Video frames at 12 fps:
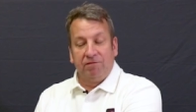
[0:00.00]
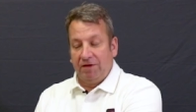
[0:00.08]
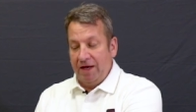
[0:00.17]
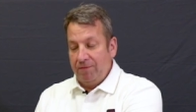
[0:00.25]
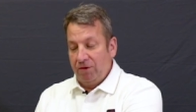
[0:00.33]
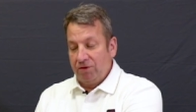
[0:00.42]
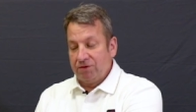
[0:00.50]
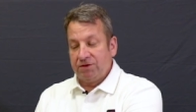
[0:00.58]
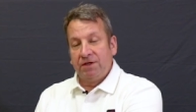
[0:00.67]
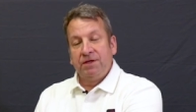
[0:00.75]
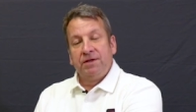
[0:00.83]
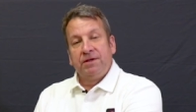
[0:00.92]
of labels
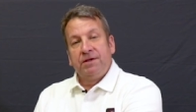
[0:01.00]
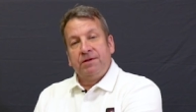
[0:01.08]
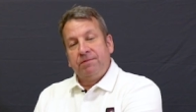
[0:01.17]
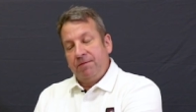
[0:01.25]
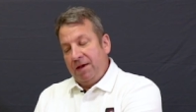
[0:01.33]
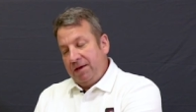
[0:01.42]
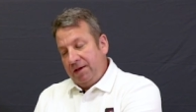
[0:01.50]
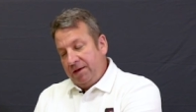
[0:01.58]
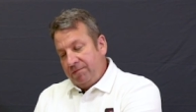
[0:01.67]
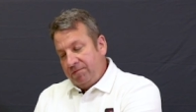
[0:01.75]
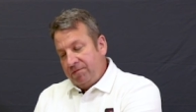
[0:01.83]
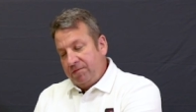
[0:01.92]

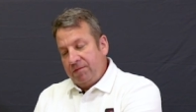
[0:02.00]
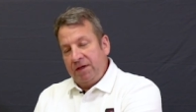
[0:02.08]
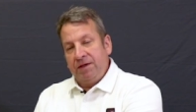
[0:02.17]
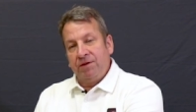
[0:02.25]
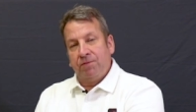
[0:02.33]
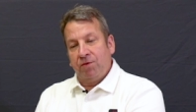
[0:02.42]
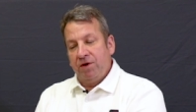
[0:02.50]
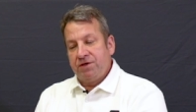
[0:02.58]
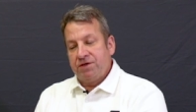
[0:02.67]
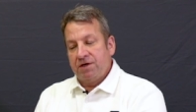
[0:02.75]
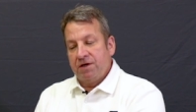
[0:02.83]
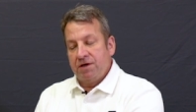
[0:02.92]
in the
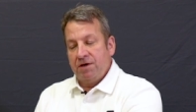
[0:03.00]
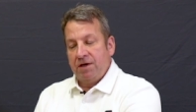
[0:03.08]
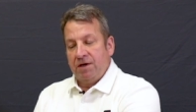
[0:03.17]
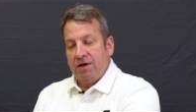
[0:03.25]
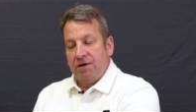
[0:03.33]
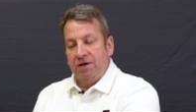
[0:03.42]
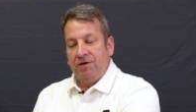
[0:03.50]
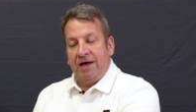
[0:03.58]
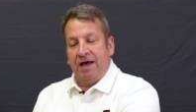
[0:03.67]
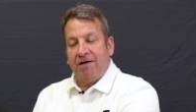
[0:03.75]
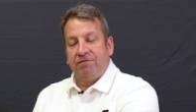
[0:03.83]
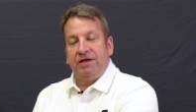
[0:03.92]
printer. You
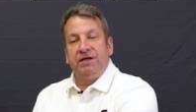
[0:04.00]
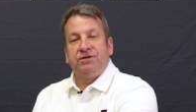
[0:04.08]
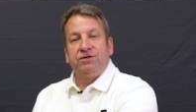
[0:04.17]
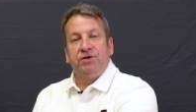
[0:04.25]
have these